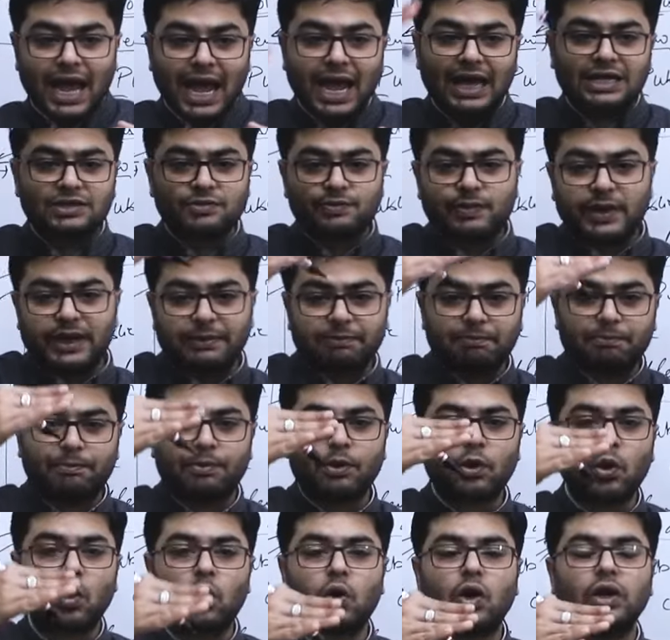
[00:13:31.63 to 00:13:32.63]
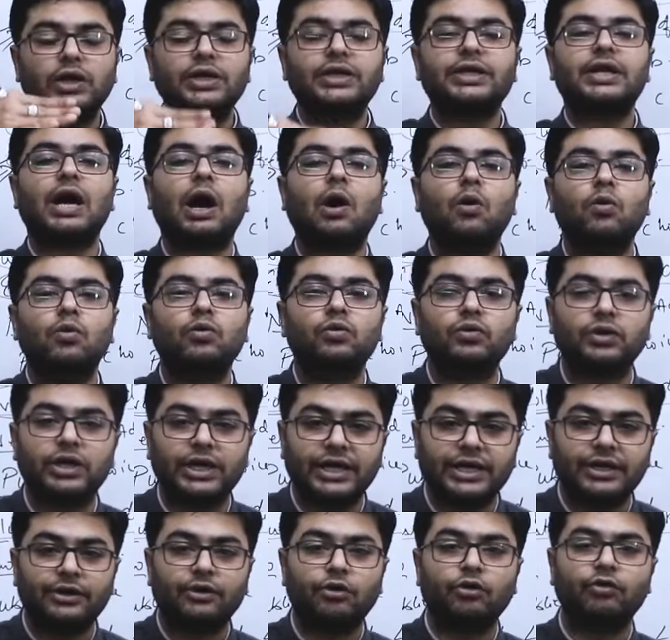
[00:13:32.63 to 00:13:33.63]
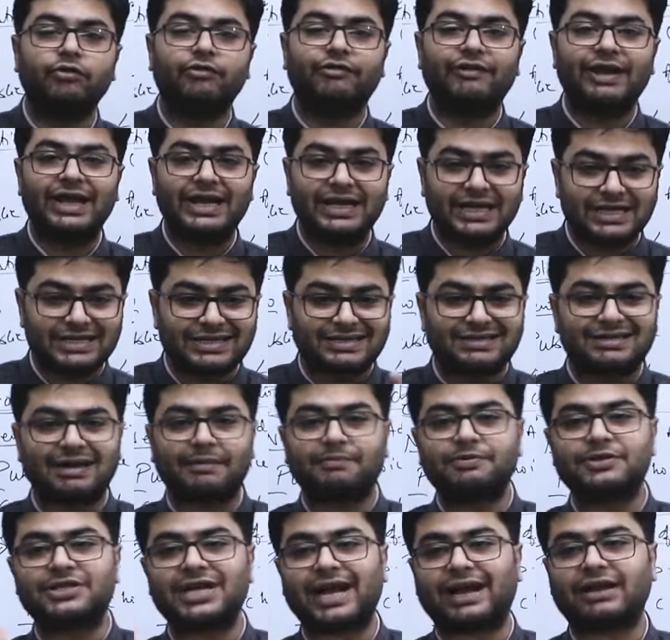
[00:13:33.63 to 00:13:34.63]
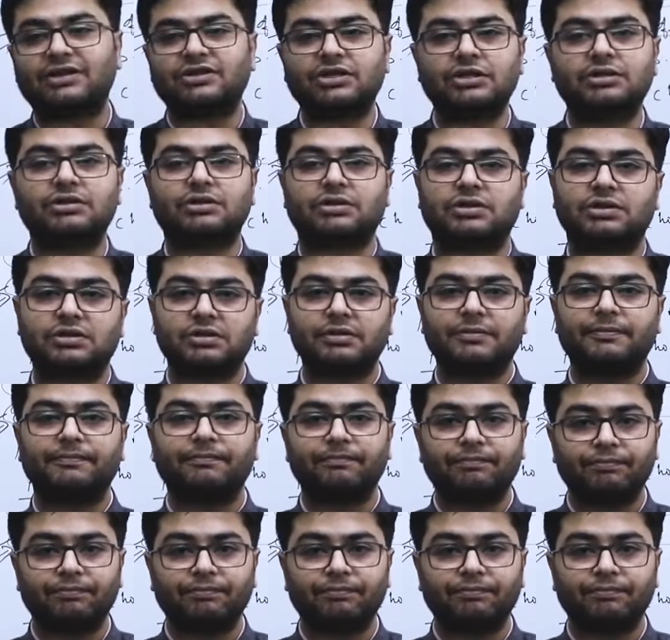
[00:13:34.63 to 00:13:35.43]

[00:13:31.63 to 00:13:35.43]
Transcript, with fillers: has been broken down into various subsections,